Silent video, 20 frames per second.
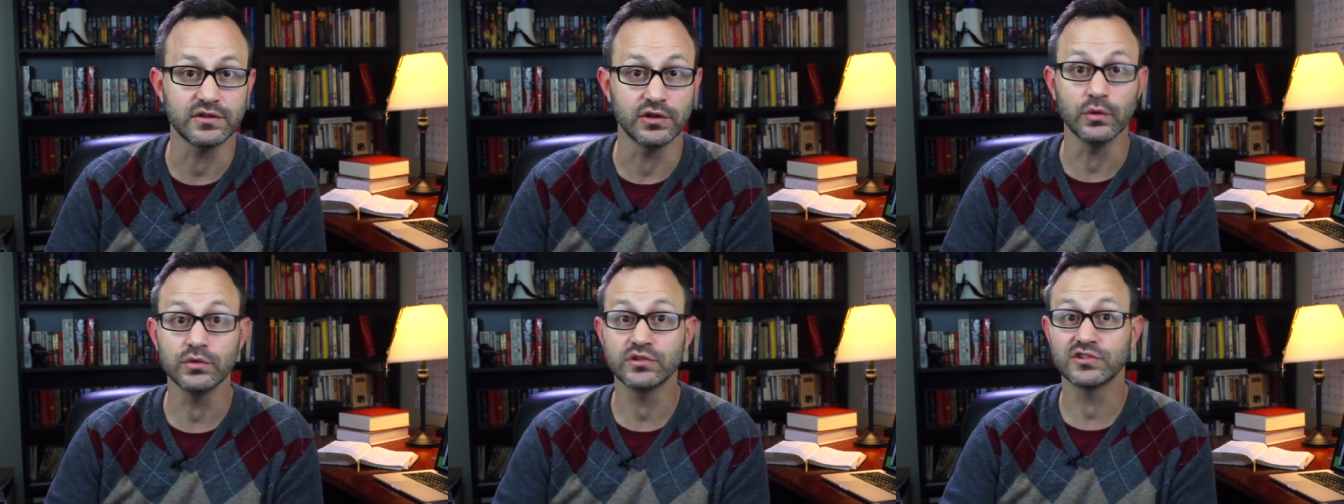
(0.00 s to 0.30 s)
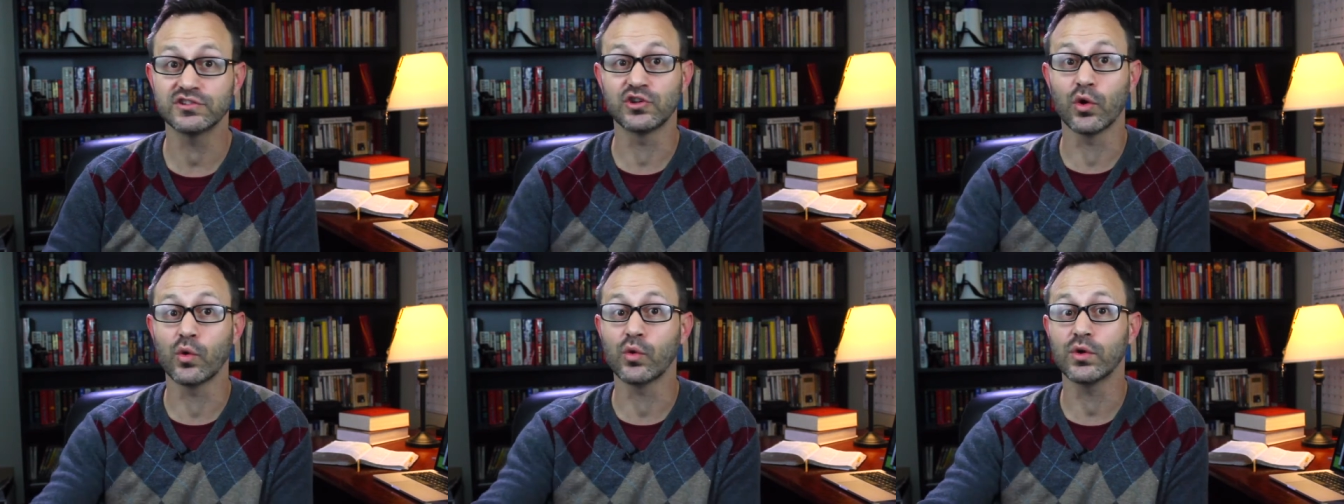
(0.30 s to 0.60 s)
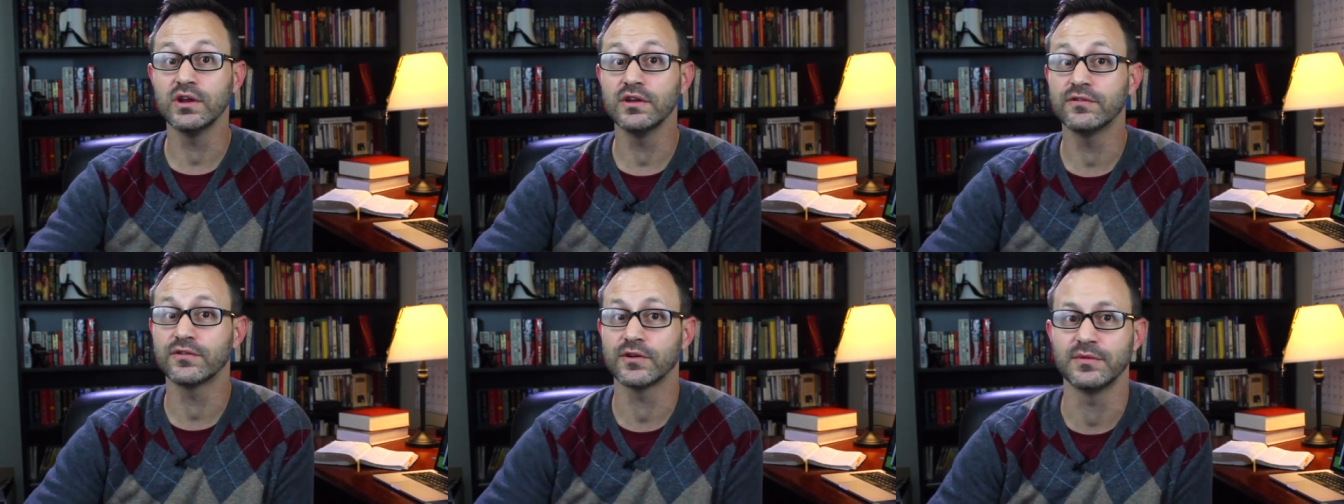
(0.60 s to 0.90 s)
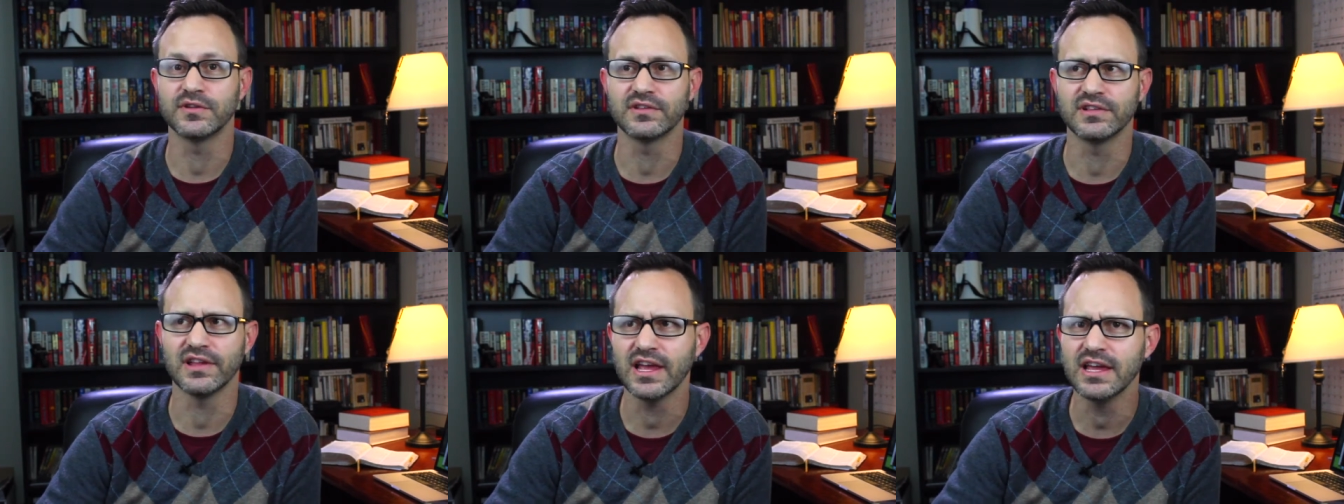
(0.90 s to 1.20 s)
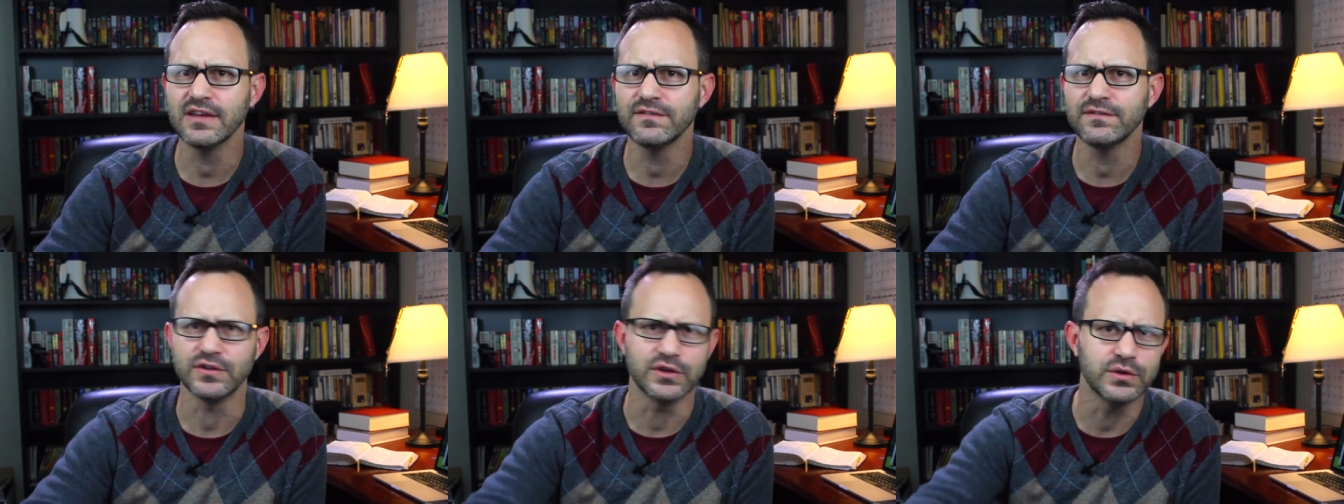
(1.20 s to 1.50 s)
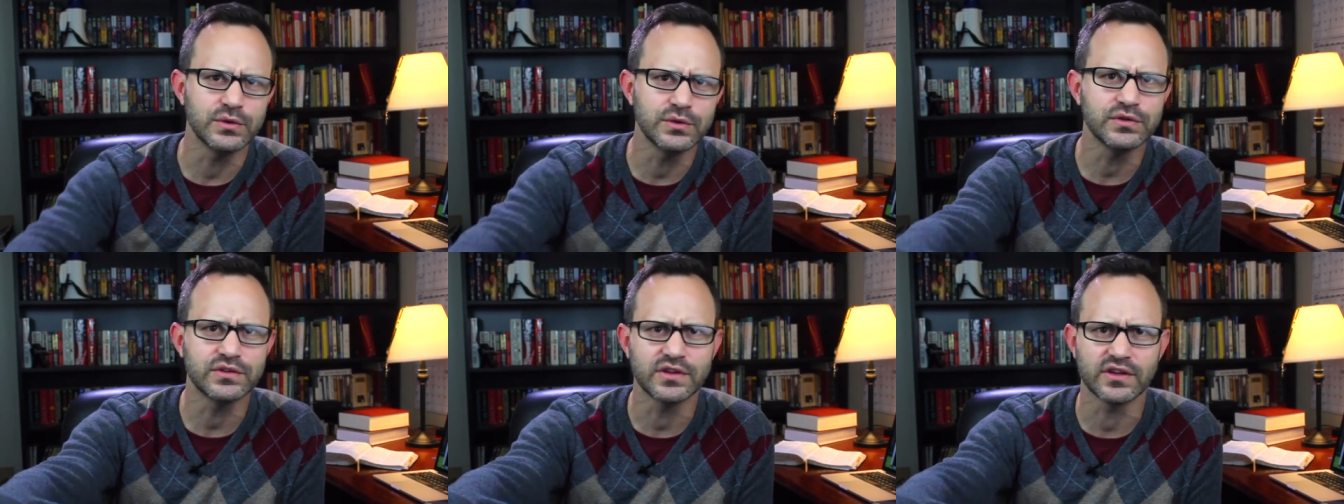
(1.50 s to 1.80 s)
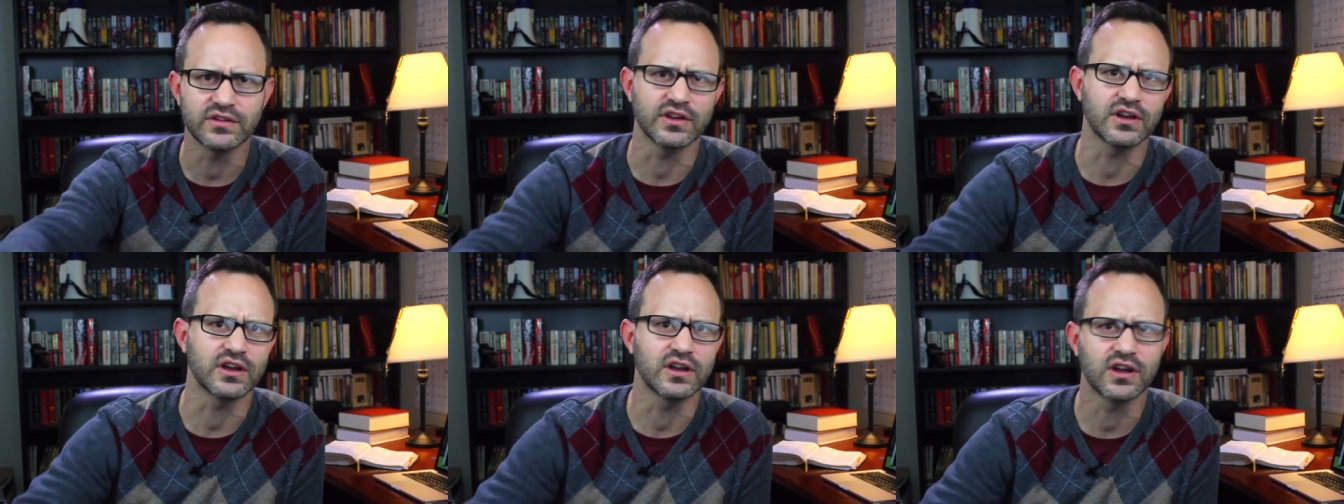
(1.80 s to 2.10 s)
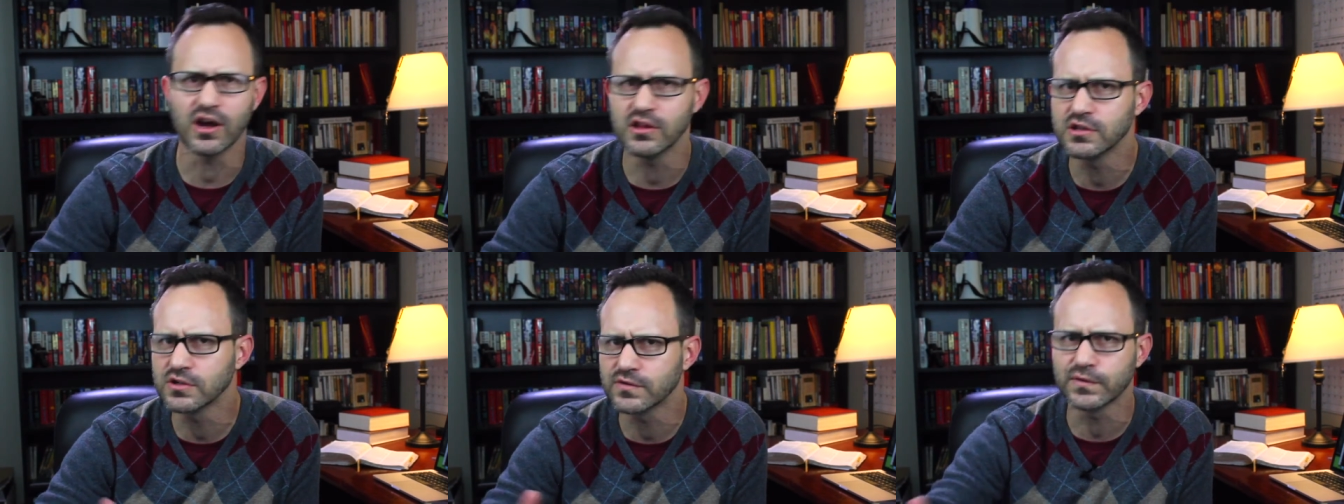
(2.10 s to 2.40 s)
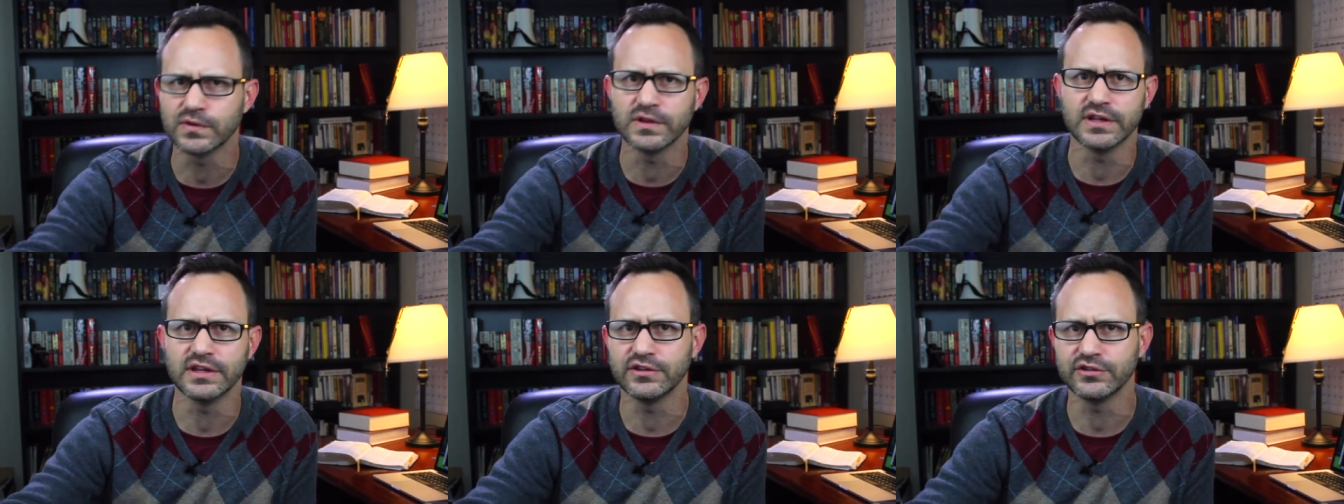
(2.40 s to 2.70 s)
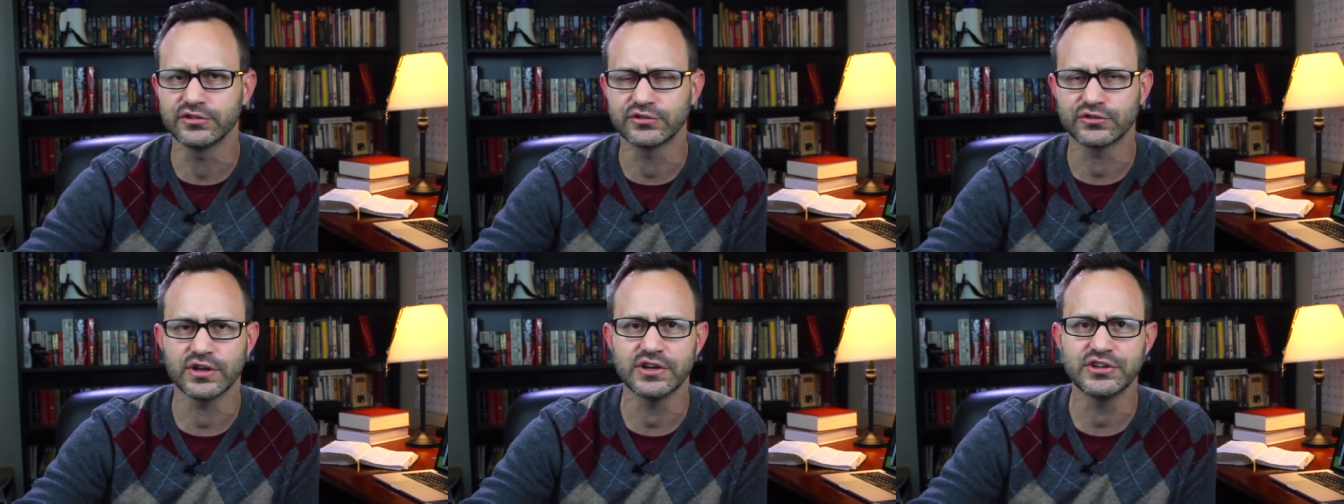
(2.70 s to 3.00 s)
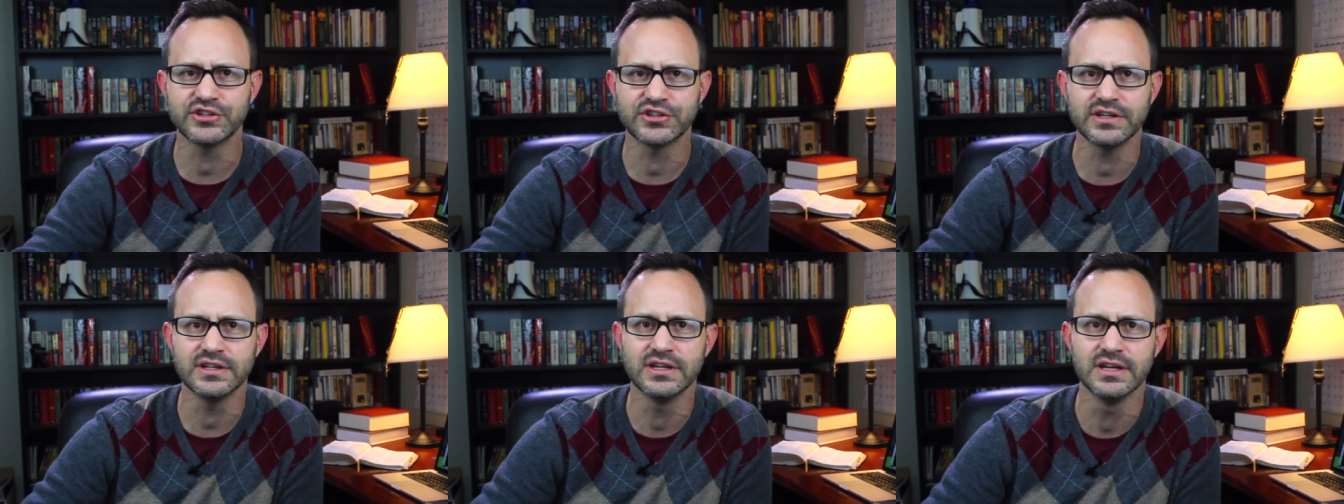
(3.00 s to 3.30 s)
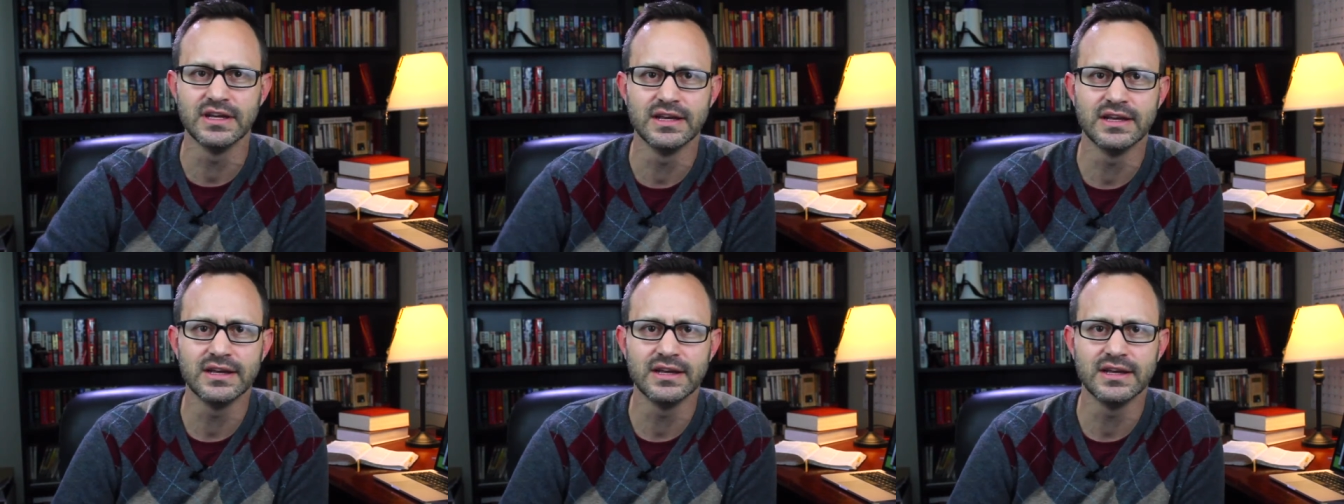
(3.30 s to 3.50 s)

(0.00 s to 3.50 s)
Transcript: no story from his life used as a colorful illustration.